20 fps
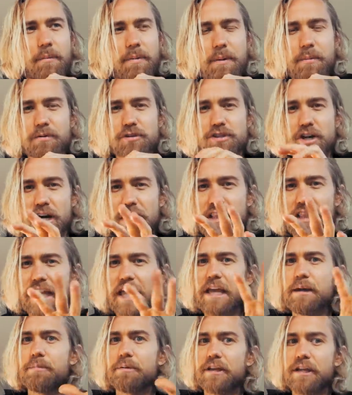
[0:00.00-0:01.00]
People started
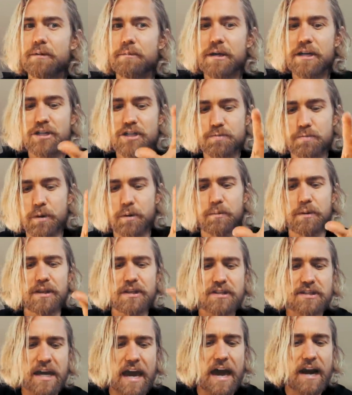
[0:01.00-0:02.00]
labeling me and just putting me
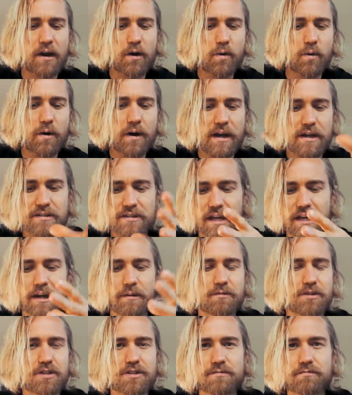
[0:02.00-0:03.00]
in this category as
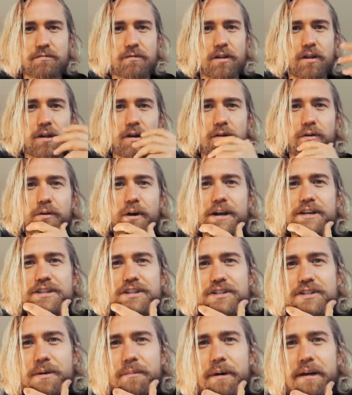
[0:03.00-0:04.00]
like I'm just, you know,
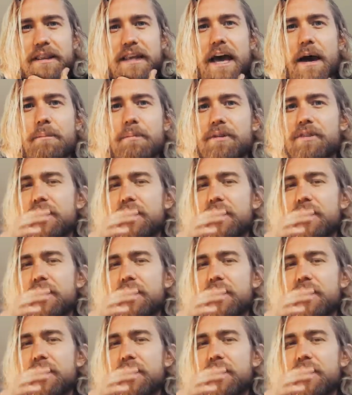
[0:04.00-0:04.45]
crazy or something like that.